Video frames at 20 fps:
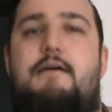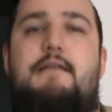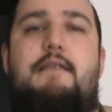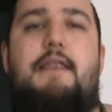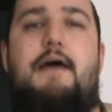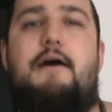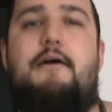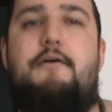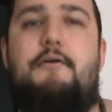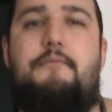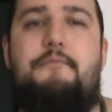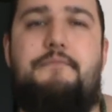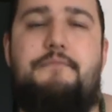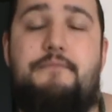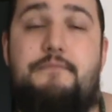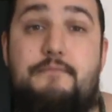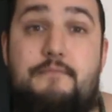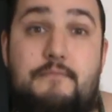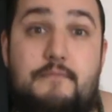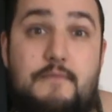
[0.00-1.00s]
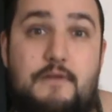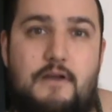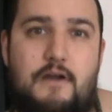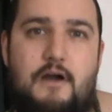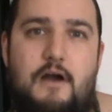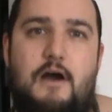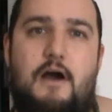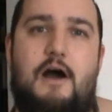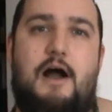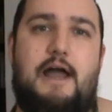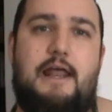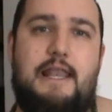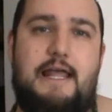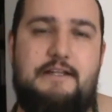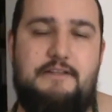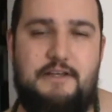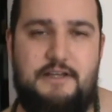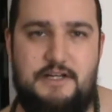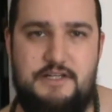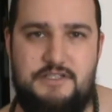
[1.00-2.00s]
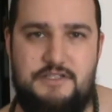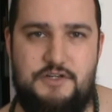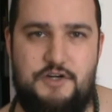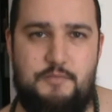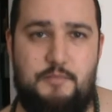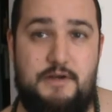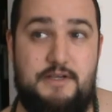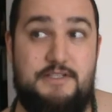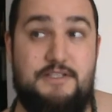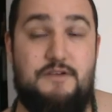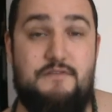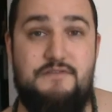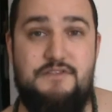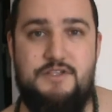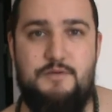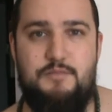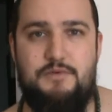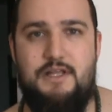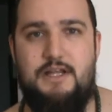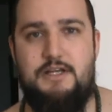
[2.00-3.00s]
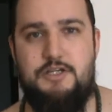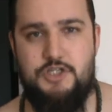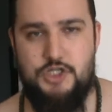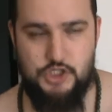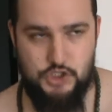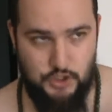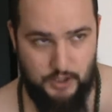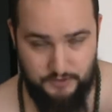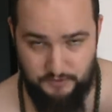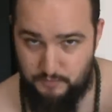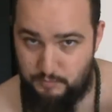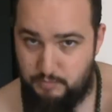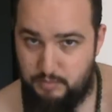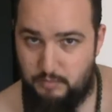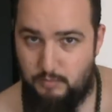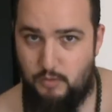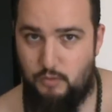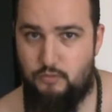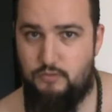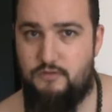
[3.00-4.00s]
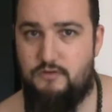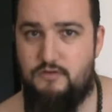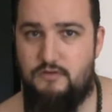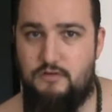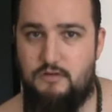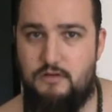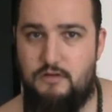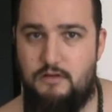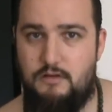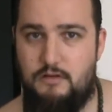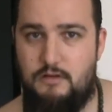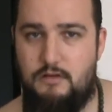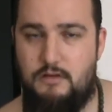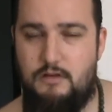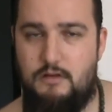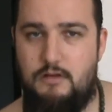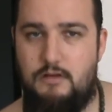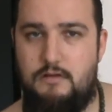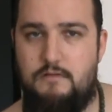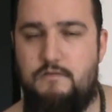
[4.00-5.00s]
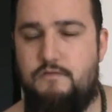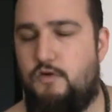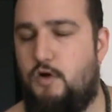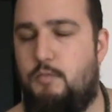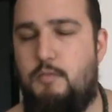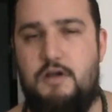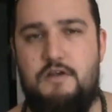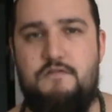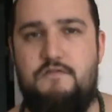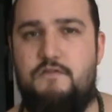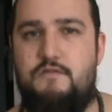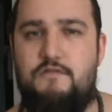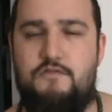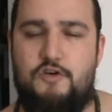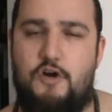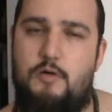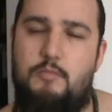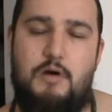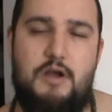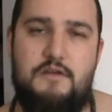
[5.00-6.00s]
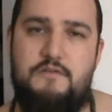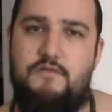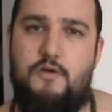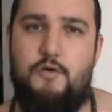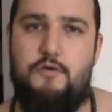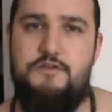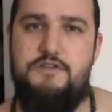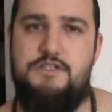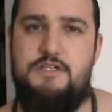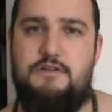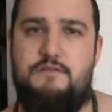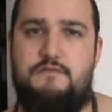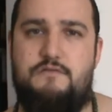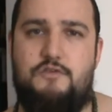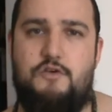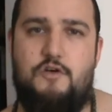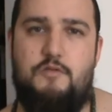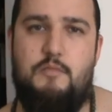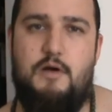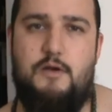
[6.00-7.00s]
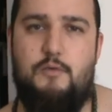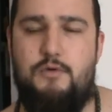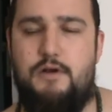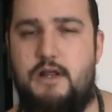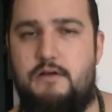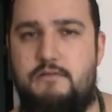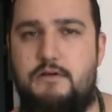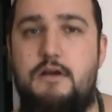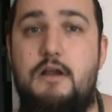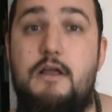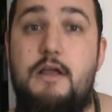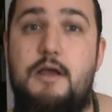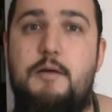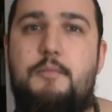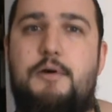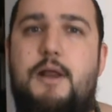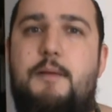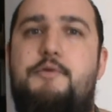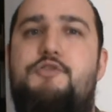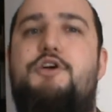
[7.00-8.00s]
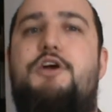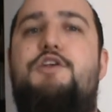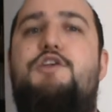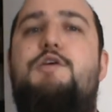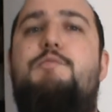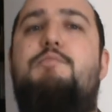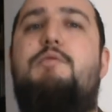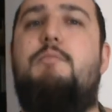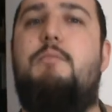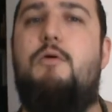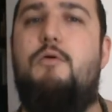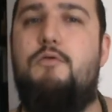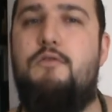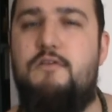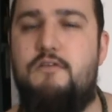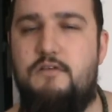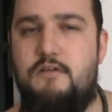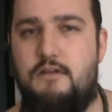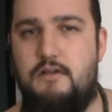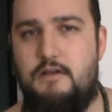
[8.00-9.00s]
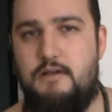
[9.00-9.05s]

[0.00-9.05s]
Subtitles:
Now, I like to consider myself someone that is trying to promote, for all my faults and for all my whatever, but I'm trying to promote